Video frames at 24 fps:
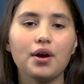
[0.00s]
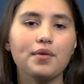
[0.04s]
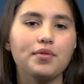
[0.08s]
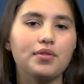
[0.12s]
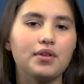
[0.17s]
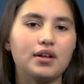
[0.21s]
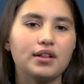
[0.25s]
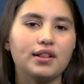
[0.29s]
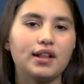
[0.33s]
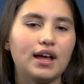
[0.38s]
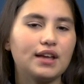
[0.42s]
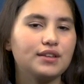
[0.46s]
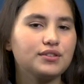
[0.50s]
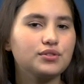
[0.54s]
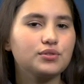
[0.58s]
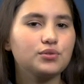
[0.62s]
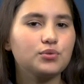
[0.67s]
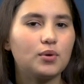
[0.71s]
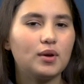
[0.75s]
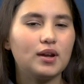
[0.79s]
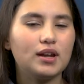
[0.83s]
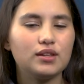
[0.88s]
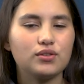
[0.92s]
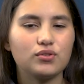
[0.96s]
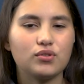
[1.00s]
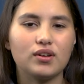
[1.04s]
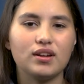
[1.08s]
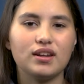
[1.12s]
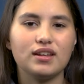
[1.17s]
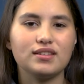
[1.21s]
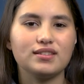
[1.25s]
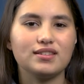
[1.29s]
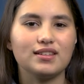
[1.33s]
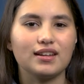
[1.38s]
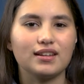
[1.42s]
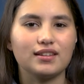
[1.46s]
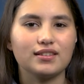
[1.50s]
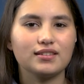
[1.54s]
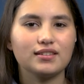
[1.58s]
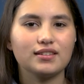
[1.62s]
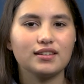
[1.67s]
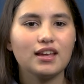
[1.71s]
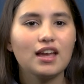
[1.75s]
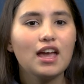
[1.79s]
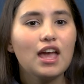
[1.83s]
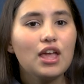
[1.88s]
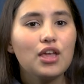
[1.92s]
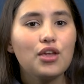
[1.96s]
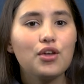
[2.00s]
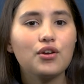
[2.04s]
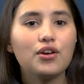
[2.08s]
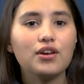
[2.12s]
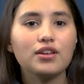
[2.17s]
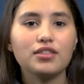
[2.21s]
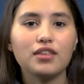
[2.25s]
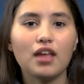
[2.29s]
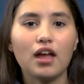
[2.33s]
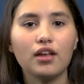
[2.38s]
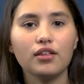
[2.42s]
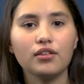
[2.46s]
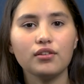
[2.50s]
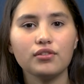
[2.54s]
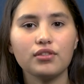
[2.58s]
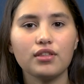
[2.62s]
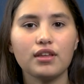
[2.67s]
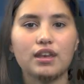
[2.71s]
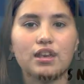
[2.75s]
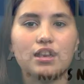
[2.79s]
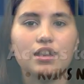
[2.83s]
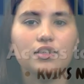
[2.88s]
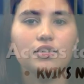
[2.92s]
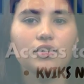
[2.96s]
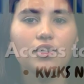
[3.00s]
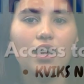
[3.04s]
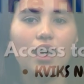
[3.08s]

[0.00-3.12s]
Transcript: of the class of 2026. You can download the Hilo